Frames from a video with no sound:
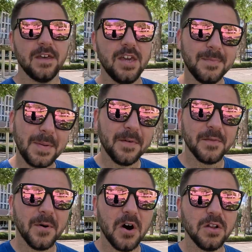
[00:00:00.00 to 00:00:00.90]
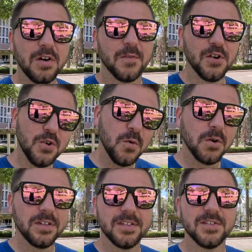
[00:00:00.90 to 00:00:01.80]
You had people from all over, New
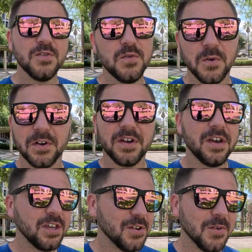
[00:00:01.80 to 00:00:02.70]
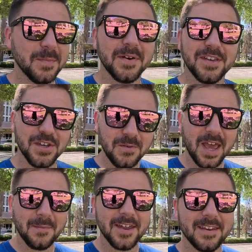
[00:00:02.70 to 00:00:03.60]
Orleans, New York, Europe, you
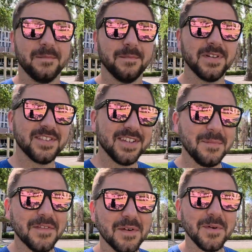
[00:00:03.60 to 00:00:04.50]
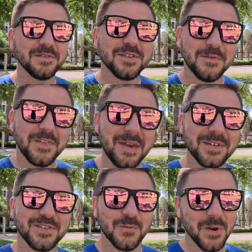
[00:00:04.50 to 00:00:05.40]
name it. But some of the most
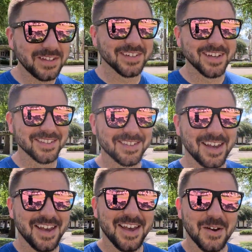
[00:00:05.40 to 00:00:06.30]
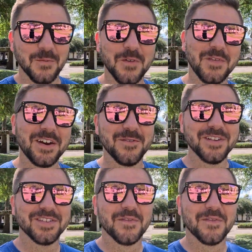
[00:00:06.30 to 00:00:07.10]
famous residents were veterans